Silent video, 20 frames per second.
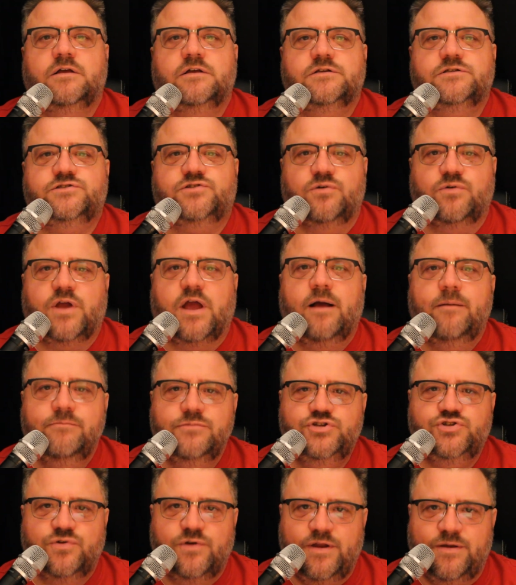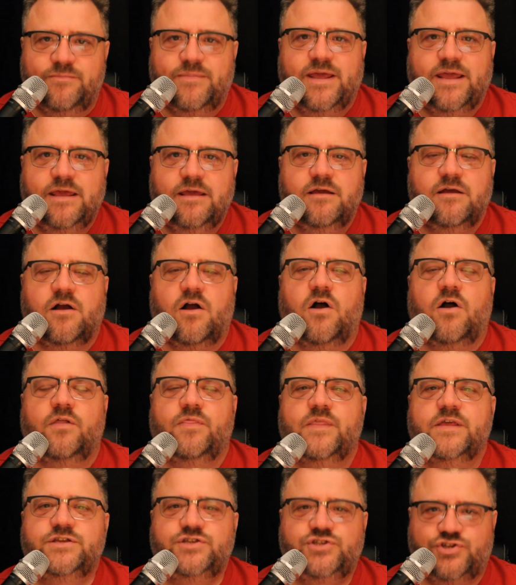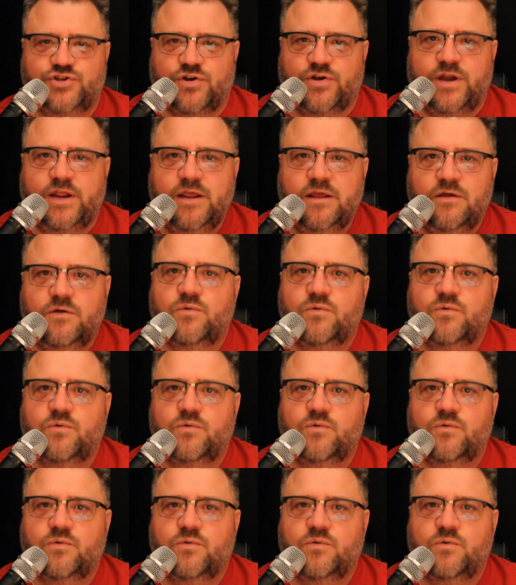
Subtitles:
So come join me on this journey